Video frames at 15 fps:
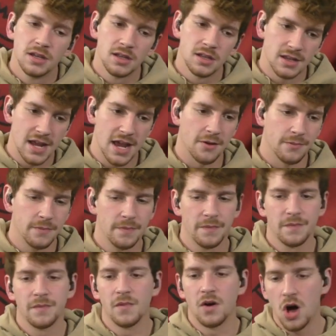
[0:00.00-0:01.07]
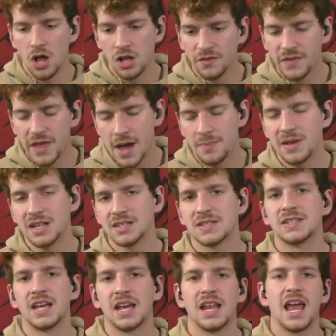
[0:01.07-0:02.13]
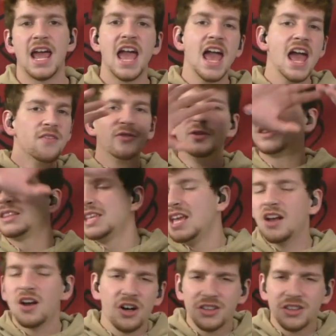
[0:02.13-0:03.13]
Now, all of that being said, everything, all